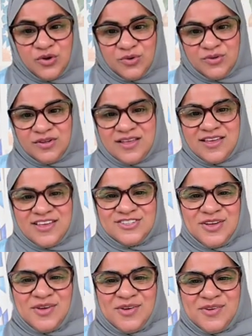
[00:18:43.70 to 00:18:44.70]

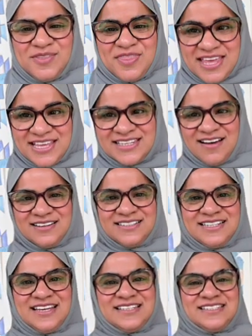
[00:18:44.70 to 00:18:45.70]
Geometry of the Soul.
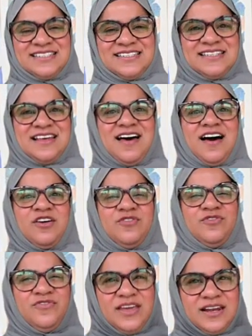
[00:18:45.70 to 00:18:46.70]
So
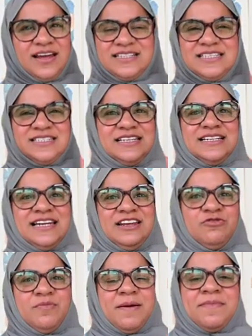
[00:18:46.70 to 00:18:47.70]
these artists,
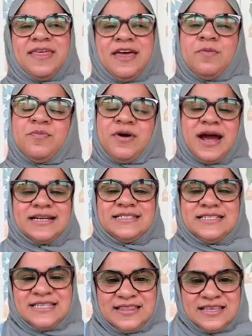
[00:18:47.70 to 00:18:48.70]
I feel I
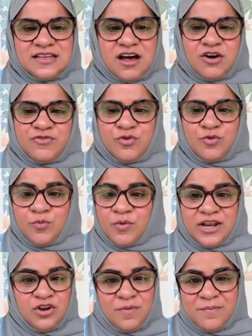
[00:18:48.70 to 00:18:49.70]
distinctly remember they were
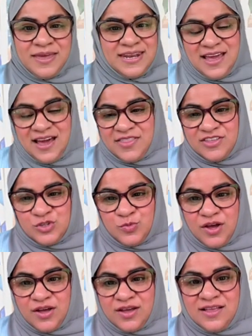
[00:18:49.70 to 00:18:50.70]
practicing this art
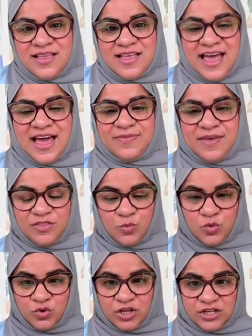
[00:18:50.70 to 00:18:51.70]
form when not many
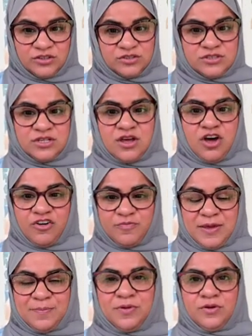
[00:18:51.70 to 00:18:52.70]
others were.
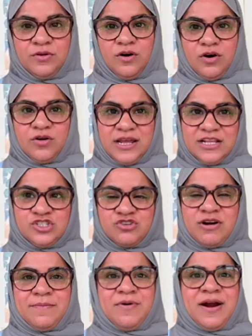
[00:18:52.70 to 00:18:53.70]
And then the world
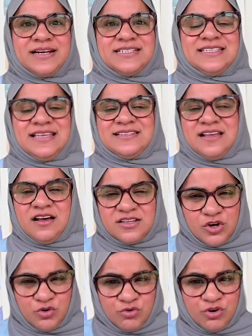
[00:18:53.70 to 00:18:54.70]
of people
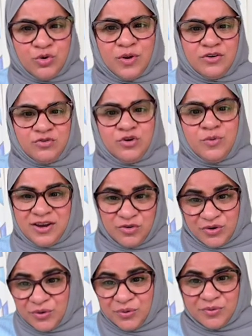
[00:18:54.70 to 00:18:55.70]
on Instagram practicing
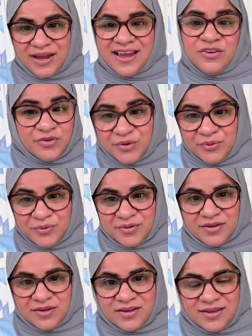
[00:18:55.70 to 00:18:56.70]
this art grew and
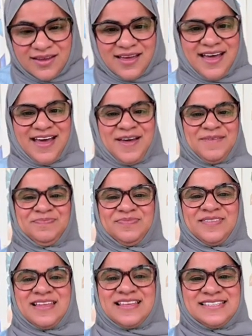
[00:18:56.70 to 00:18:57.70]
grew and grew and
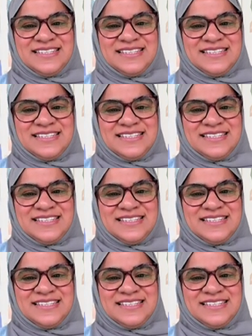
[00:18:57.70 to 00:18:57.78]
grew.